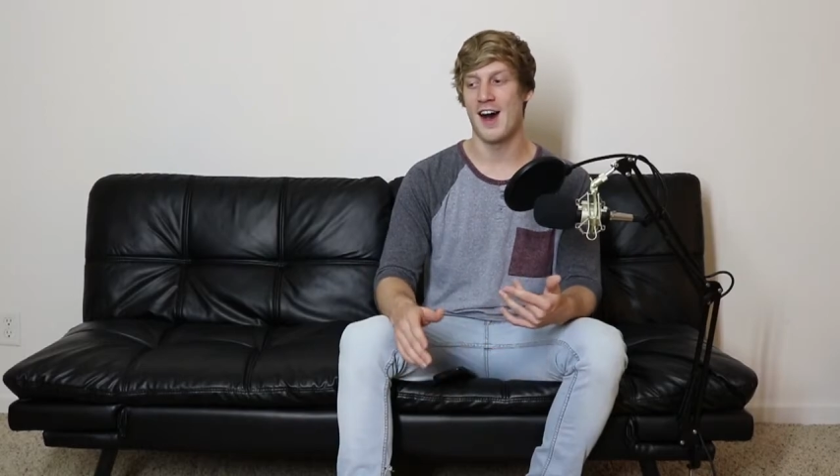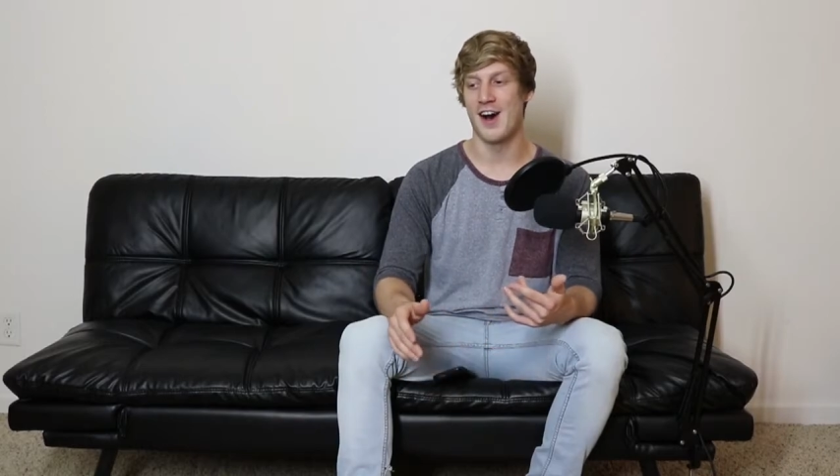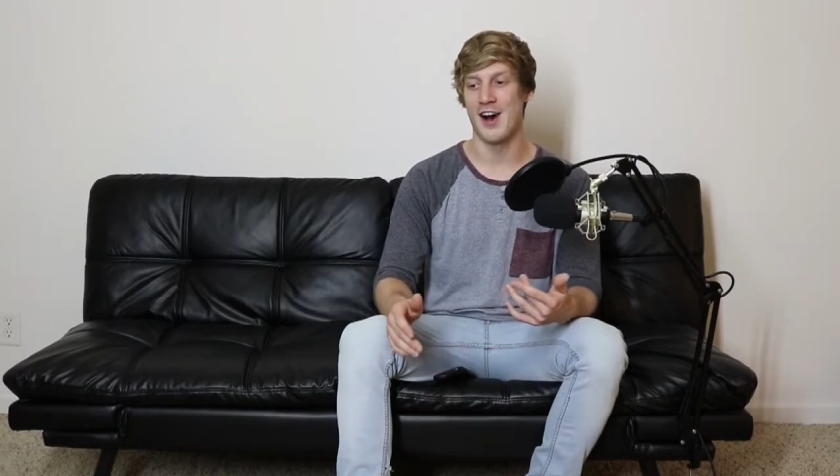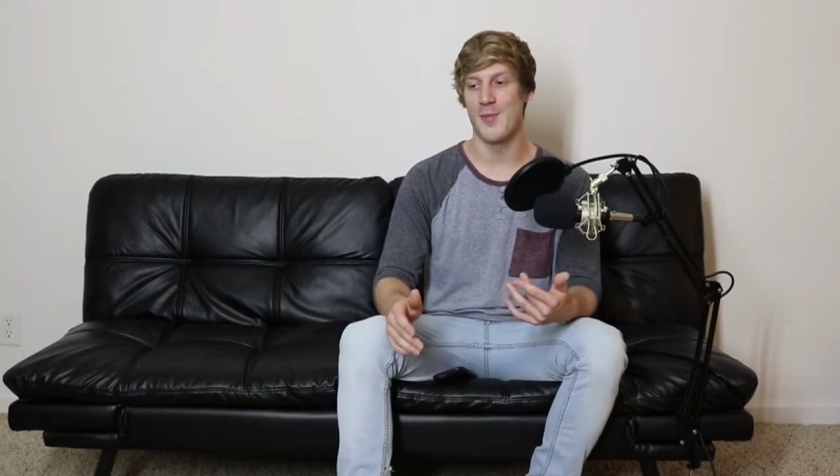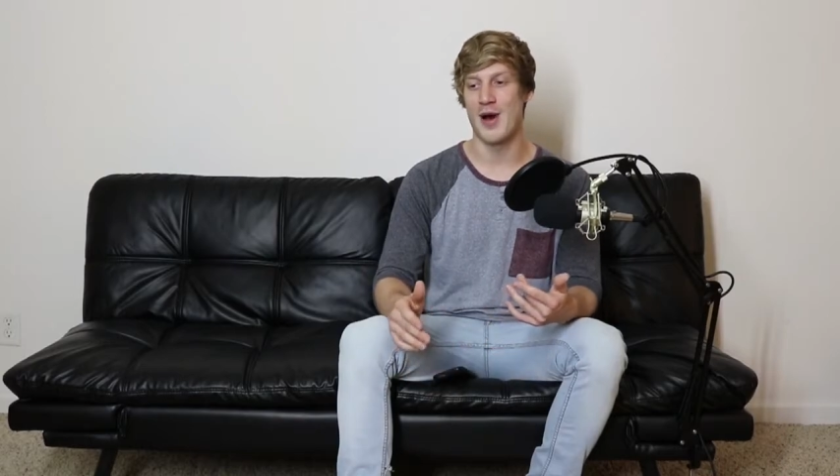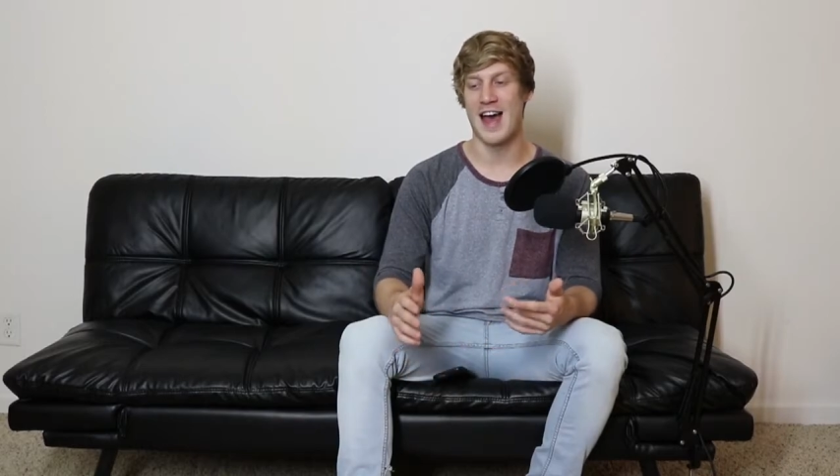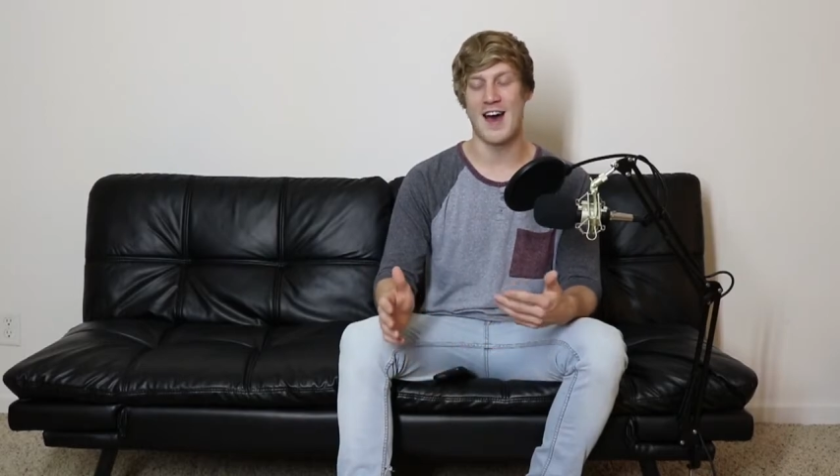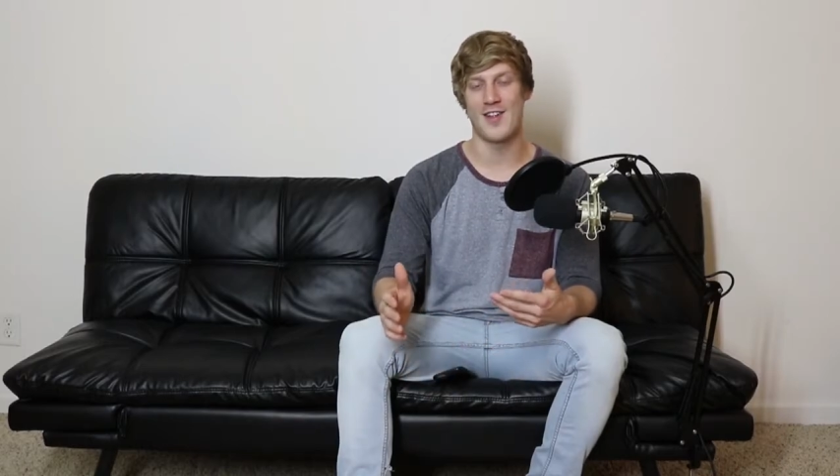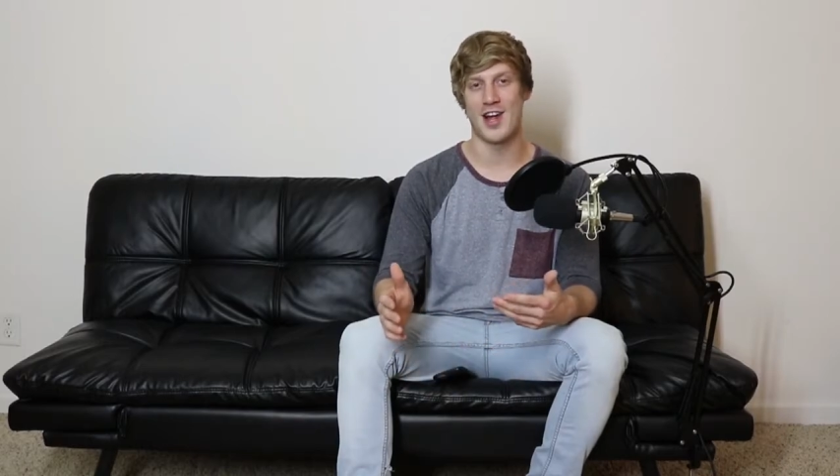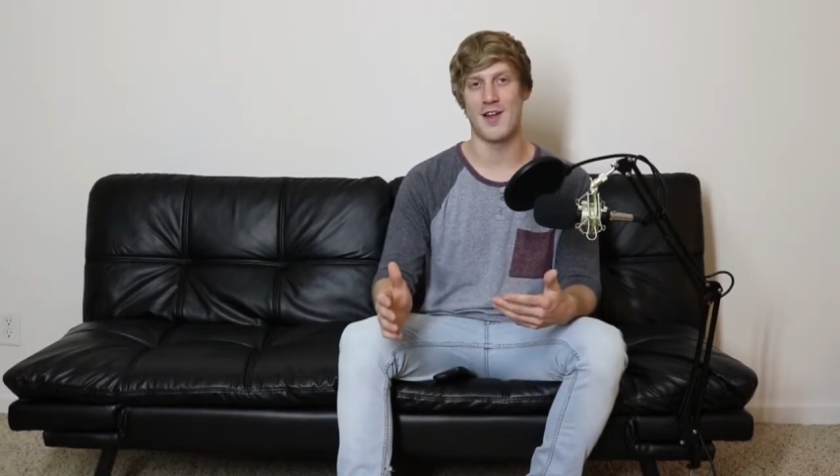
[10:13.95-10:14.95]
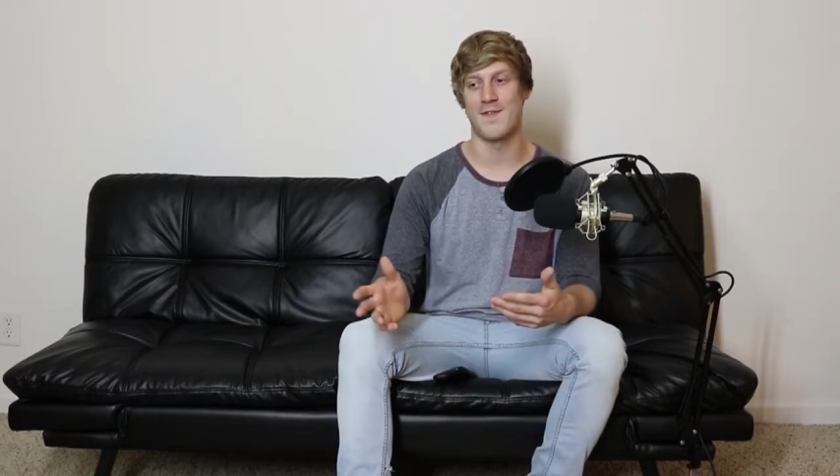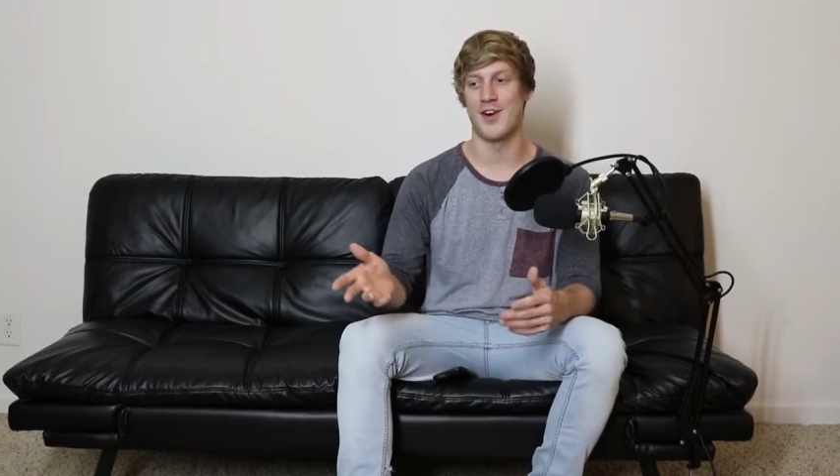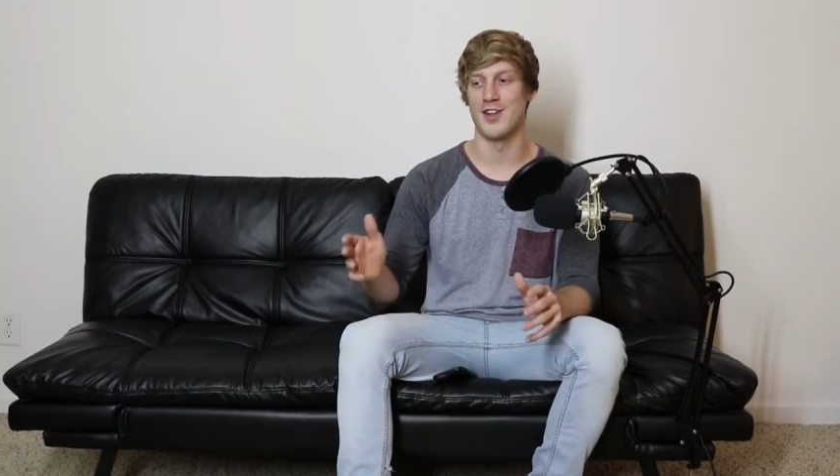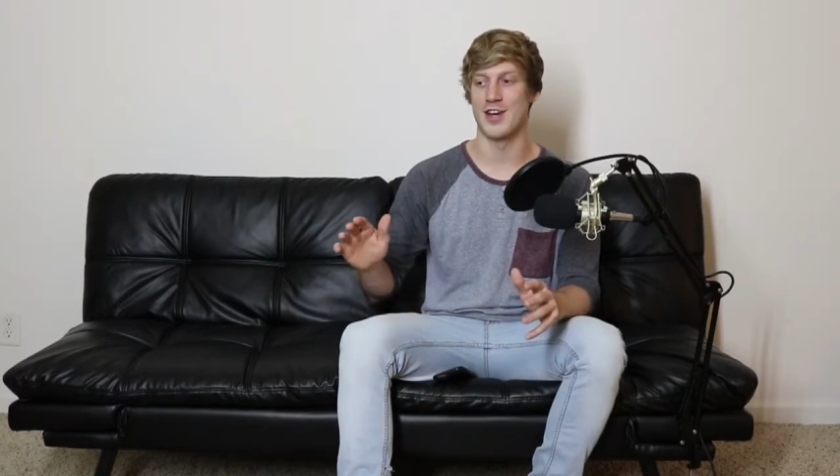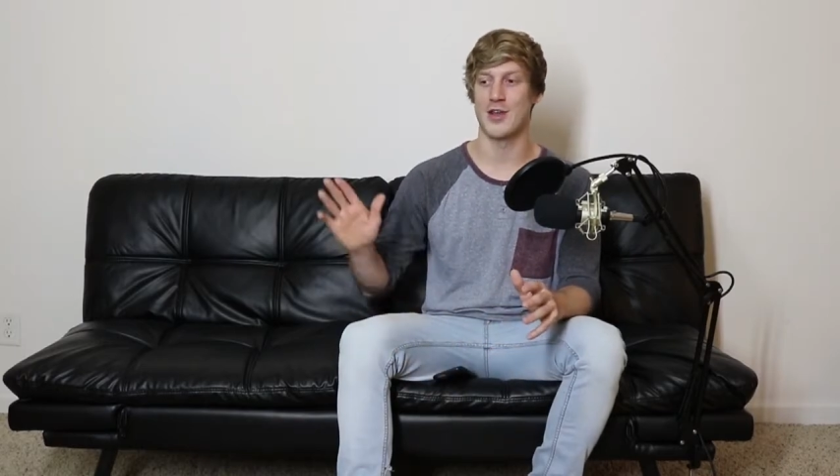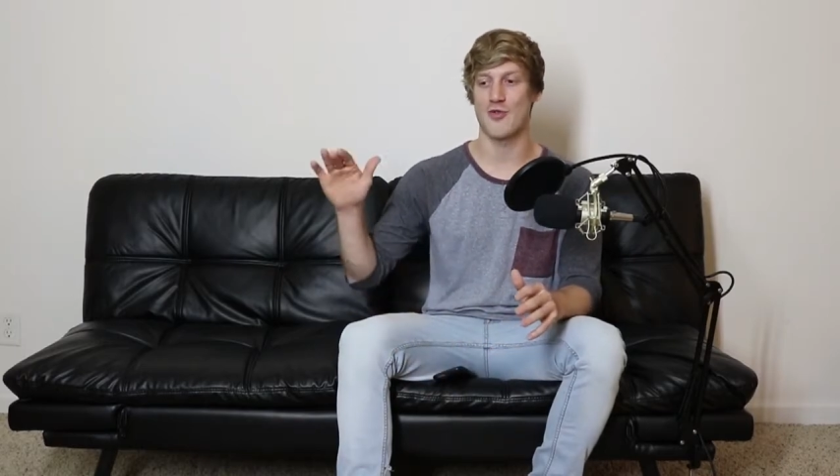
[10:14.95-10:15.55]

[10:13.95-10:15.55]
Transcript: um, I have a lot of fun like